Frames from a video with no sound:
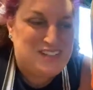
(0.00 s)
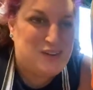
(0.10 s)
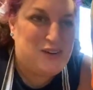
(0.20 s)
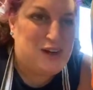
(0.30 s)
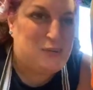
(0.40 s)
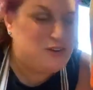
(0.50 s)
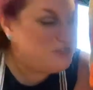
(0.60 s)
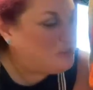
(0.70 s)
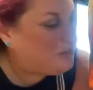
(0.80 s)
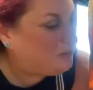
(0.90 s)
So, where's
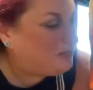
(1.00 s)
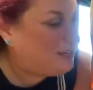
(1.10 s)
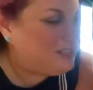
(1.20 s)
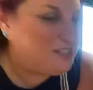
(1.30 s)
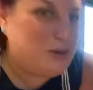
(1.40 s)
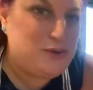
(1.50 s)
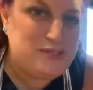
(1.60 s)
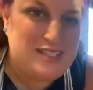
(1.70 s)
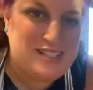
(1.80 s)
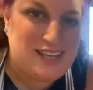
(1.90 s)
your drink? We got to
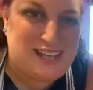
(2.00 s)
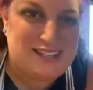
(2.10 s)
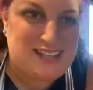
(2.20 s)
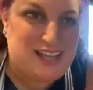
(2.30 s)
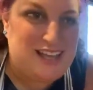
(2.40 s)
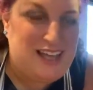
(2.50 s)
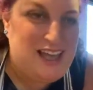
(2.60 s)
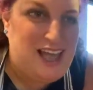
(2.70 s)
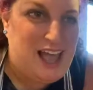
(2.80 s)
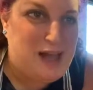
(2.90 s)
toast and say
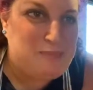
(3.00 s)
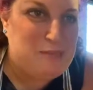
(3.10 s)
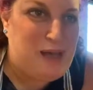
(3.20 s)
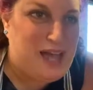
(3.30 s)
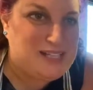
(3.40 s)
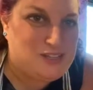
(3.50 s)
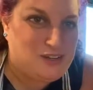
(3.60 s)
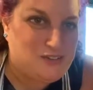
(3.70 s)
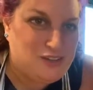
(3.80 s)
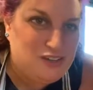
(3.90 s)
Happy
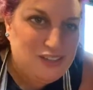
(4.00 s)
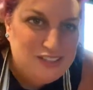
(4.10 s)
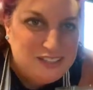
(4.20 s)
Passover.